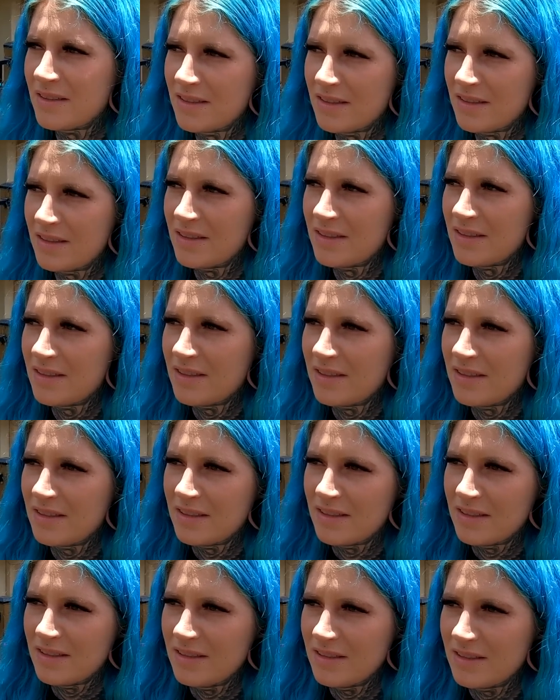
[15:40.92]
No.
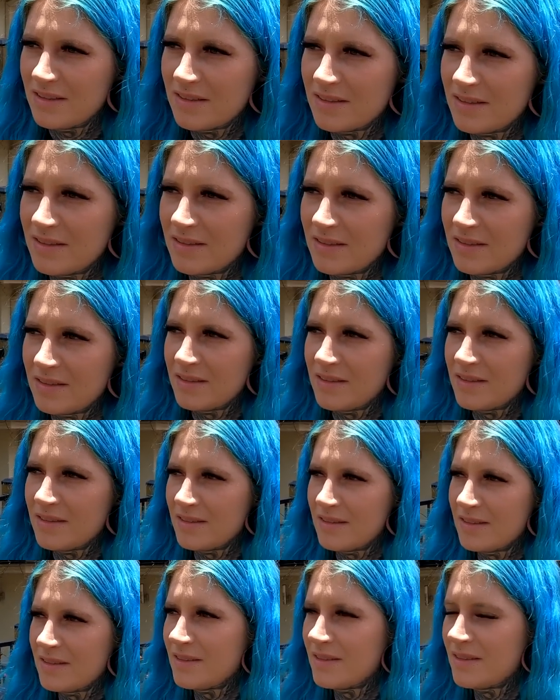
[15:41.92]
No, we'll get
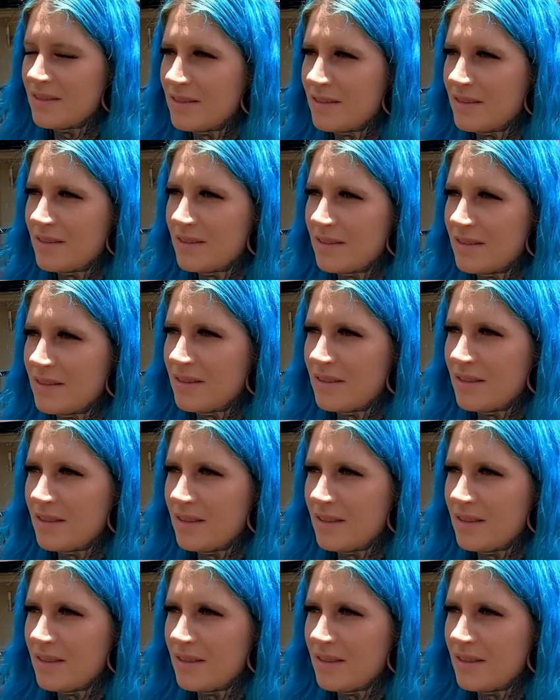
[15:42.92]
that done professionally.